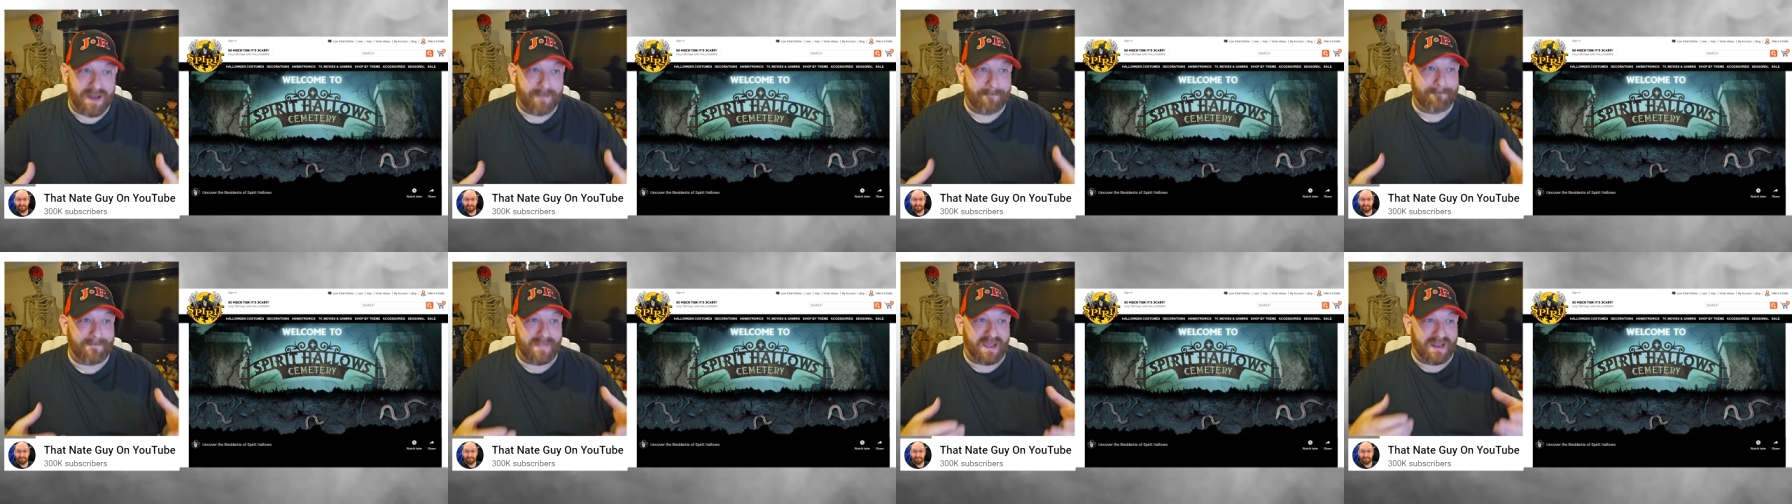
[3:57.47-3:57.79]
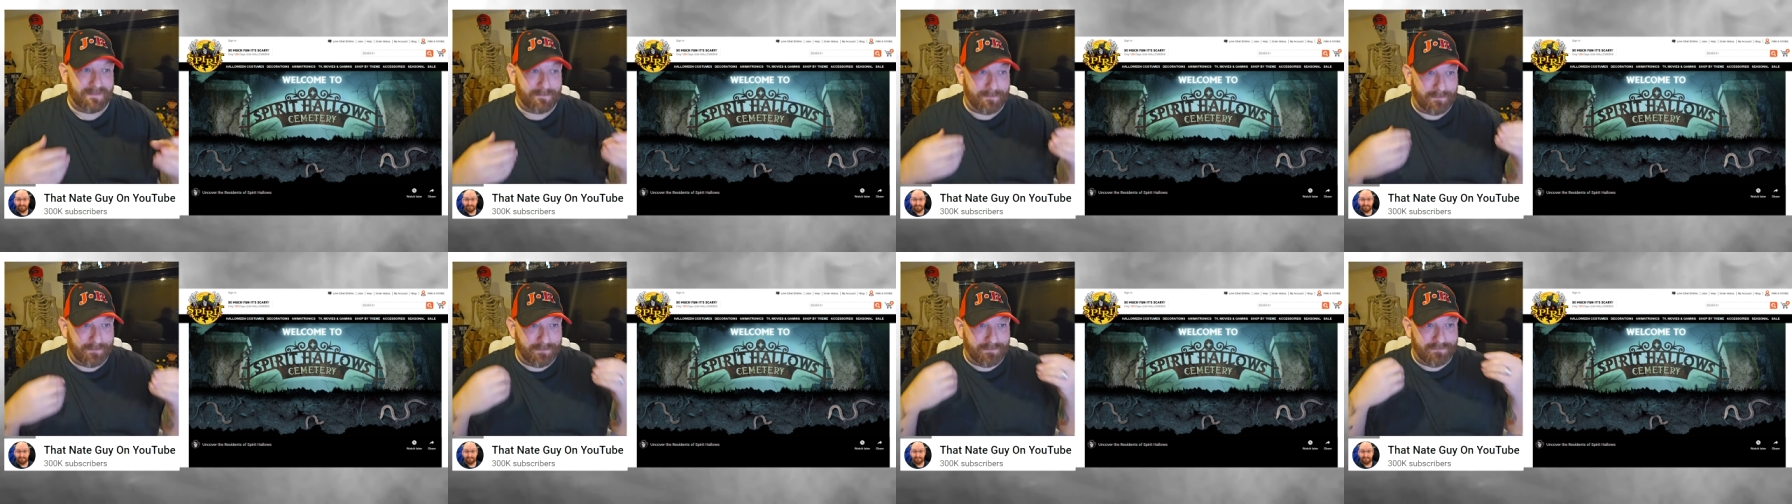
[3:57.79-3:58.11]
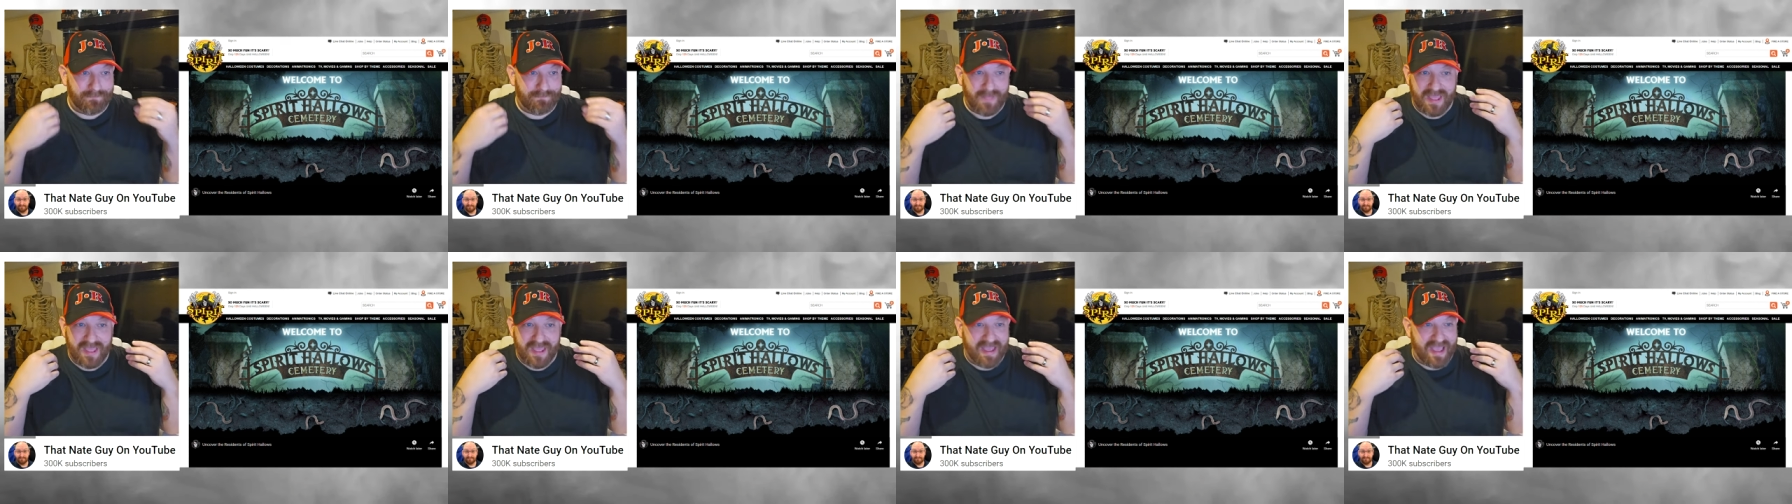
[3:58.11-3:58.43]
and
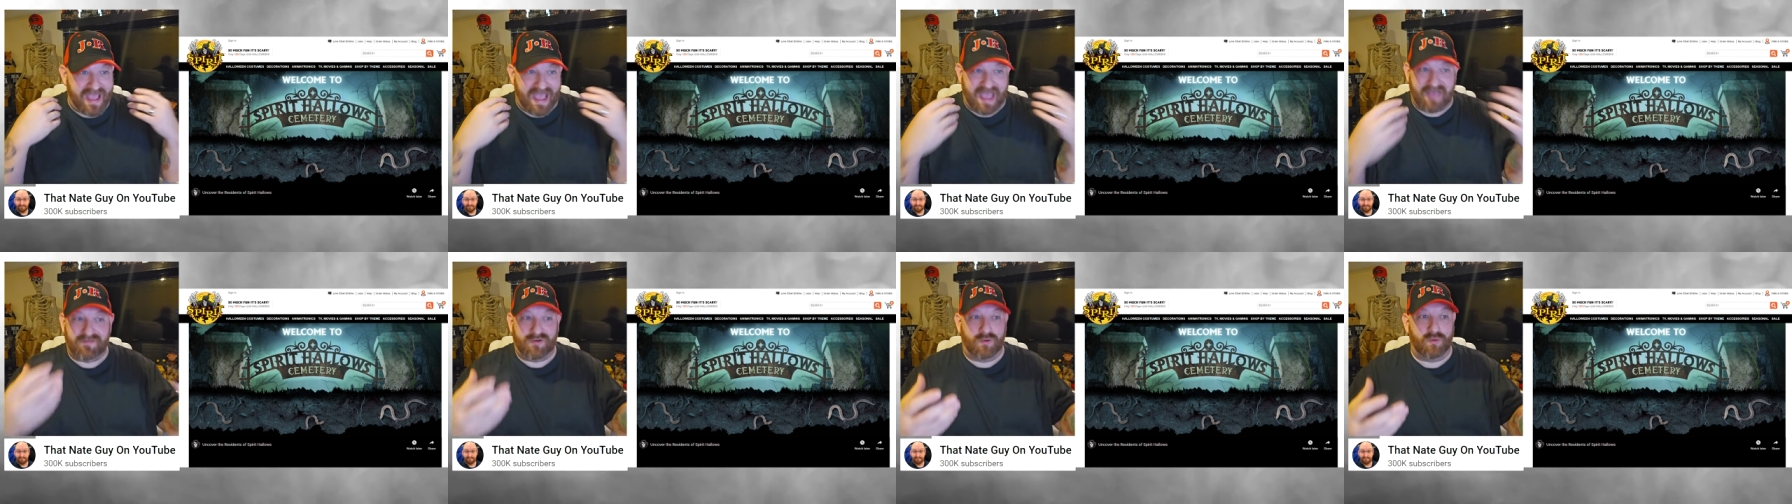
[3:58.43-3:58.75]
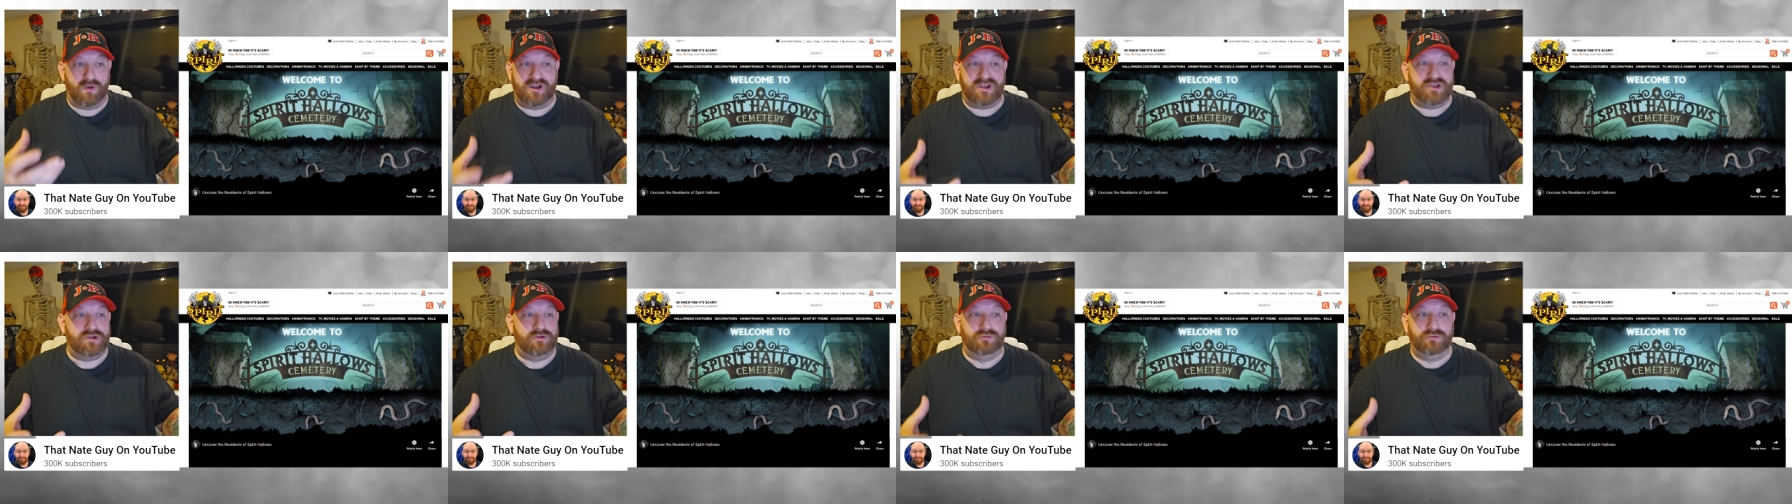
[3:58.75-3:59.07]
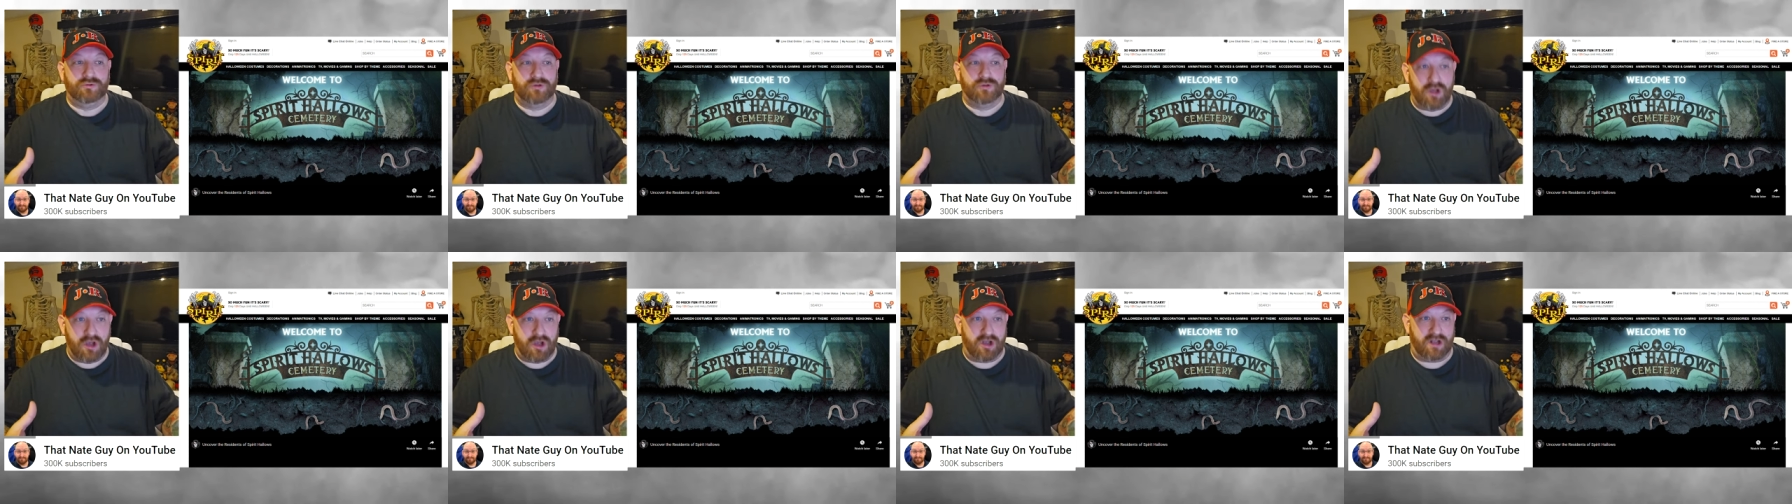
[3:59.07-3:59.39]
everywhere you
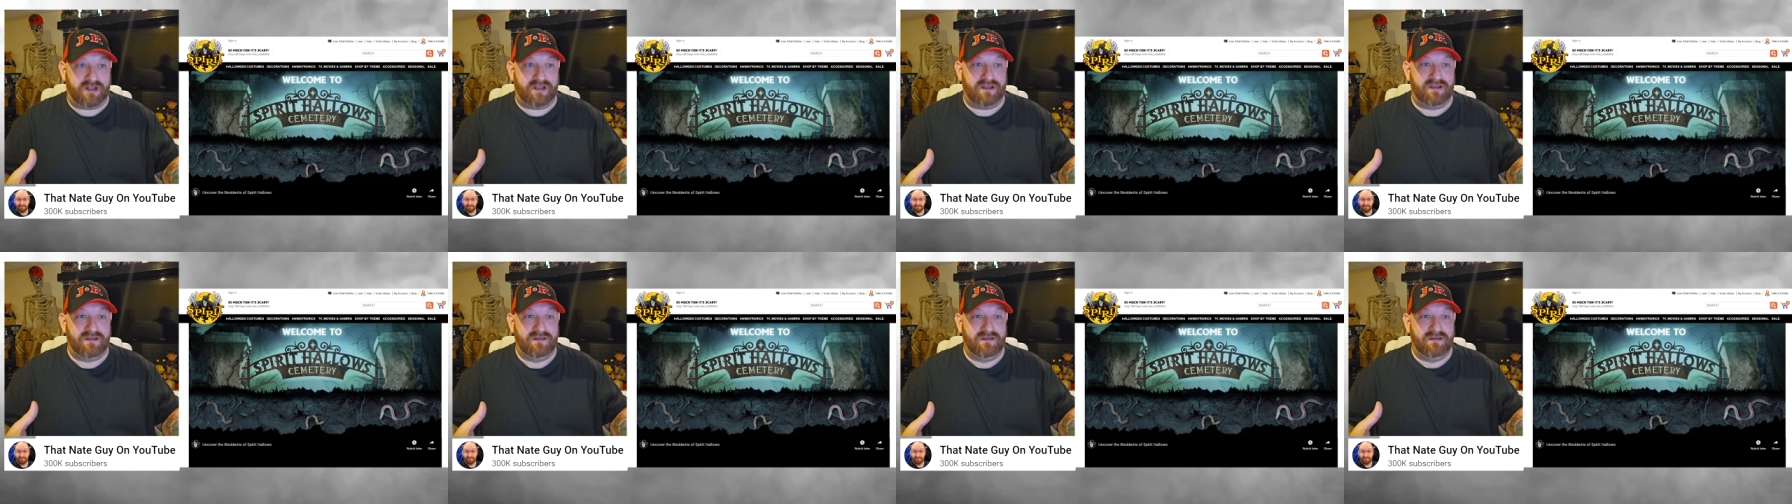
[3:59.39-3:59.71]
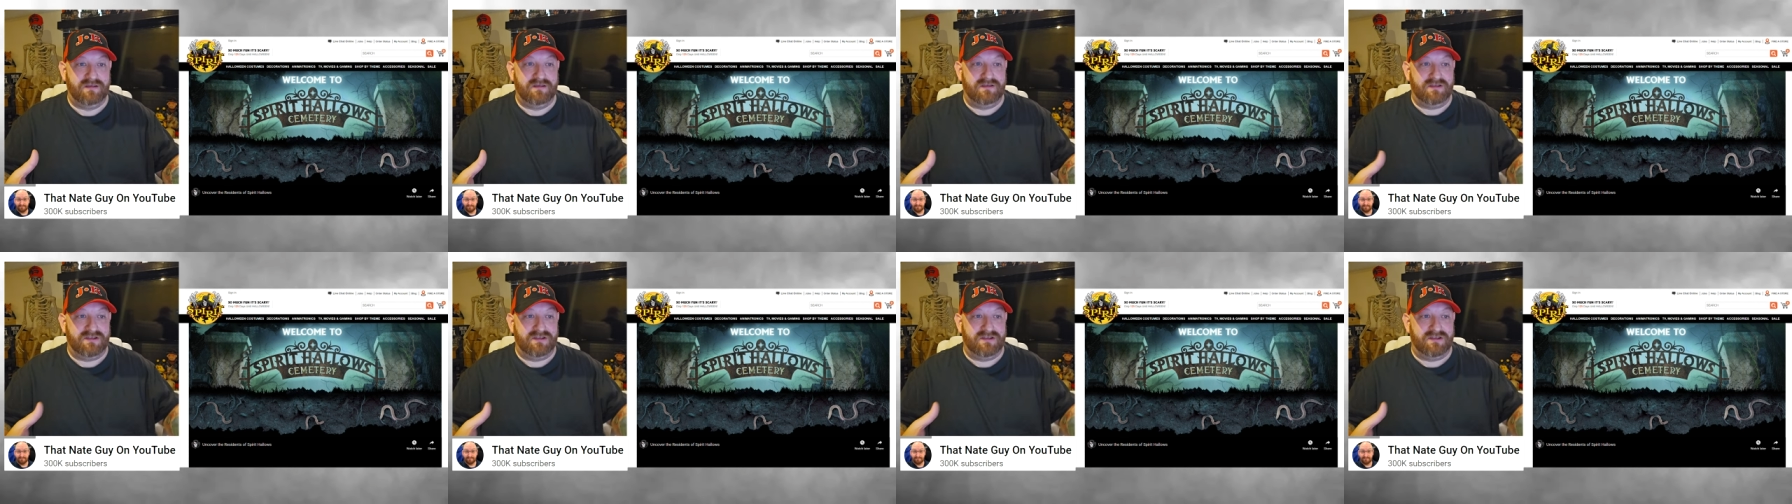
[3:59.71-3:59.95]
look,